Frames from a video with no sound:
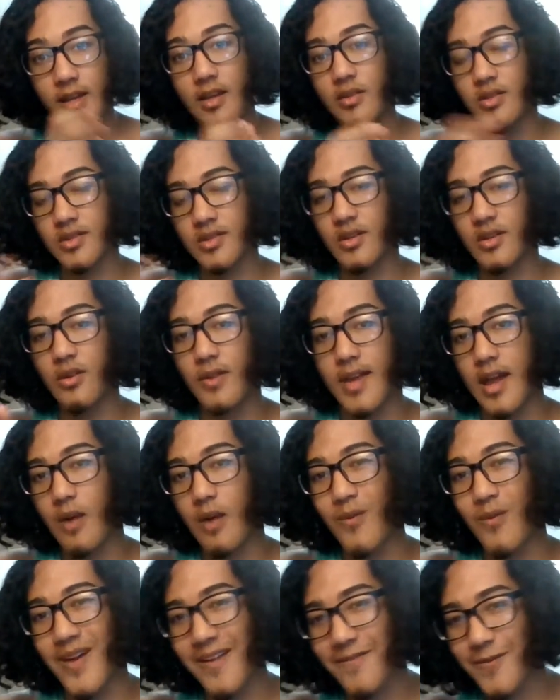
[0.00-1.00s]
So can't
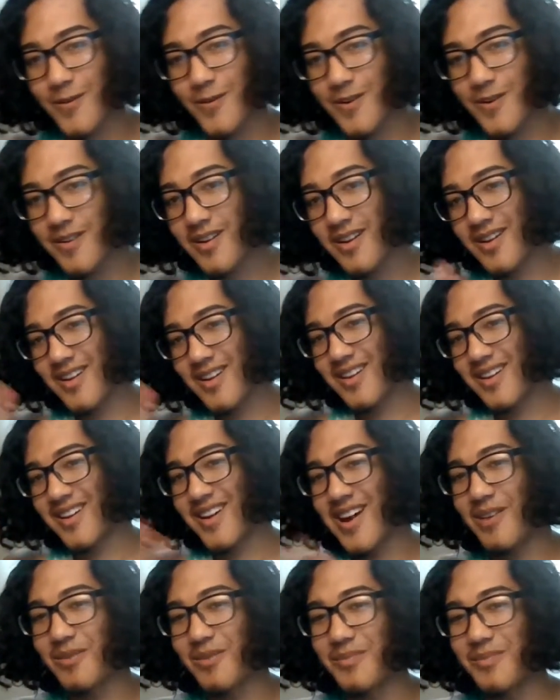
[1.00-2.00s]
wait for
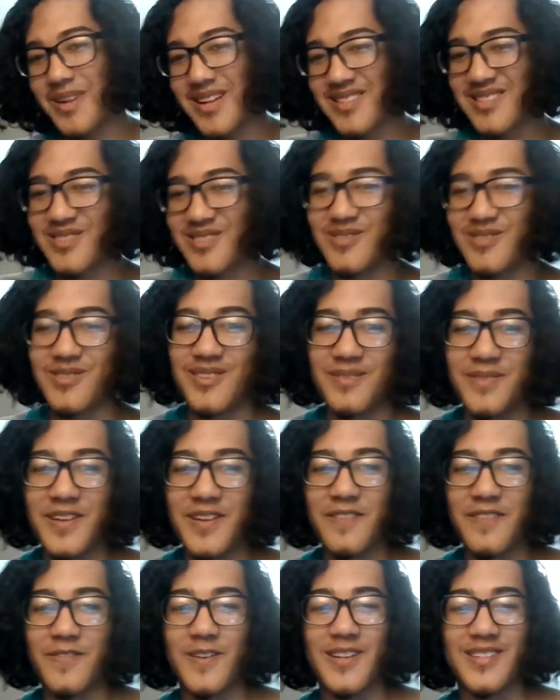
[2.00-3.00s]
Kawamatsu to be
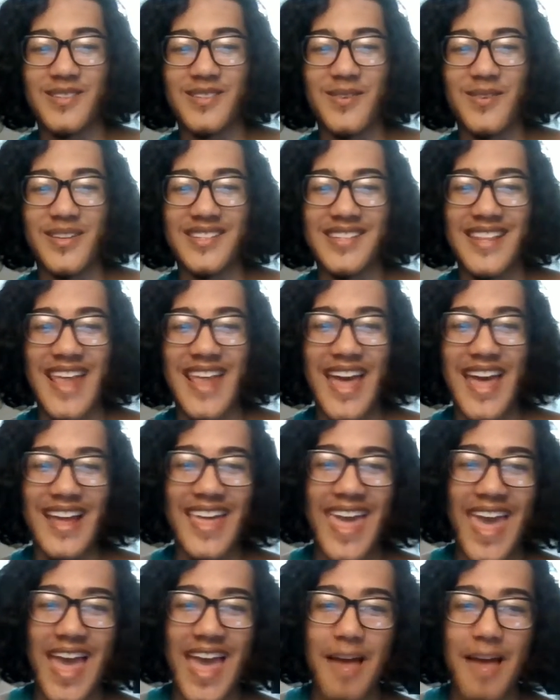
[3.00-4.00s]
free so you can see that
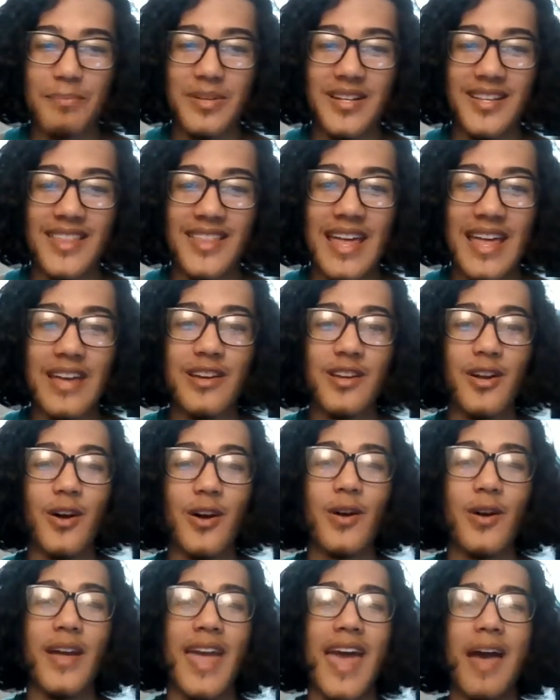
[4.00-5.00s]
Kappa, that good old
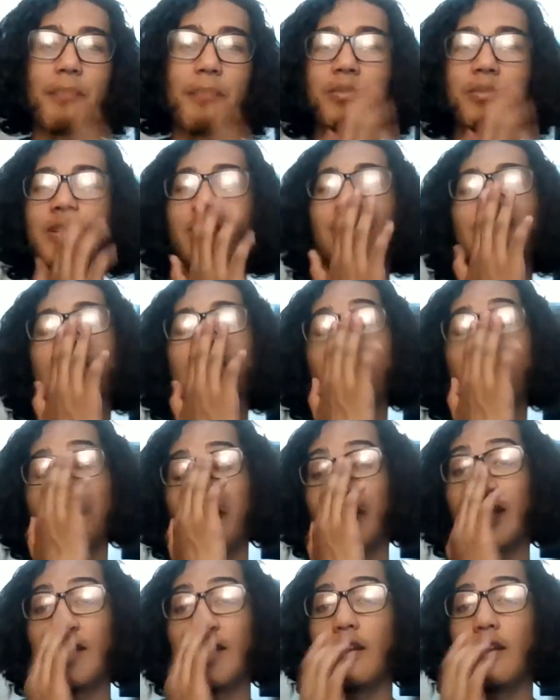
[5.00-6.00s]
Kappa goodness.
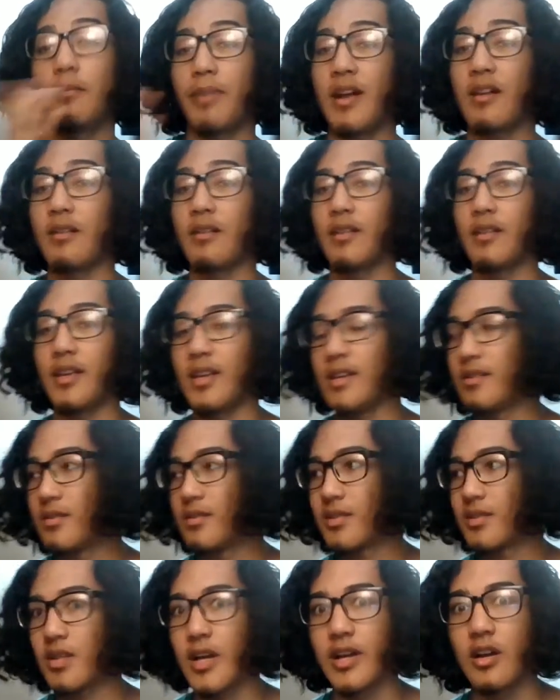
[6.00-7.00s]
And apparently he's
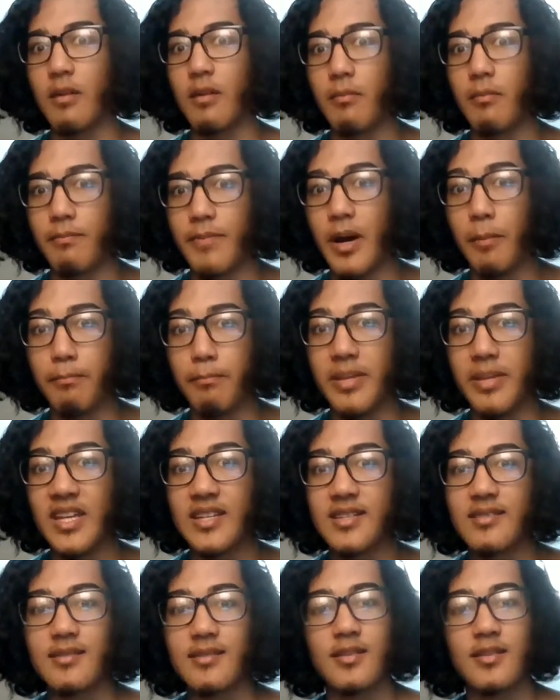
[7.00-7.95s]
like a beast.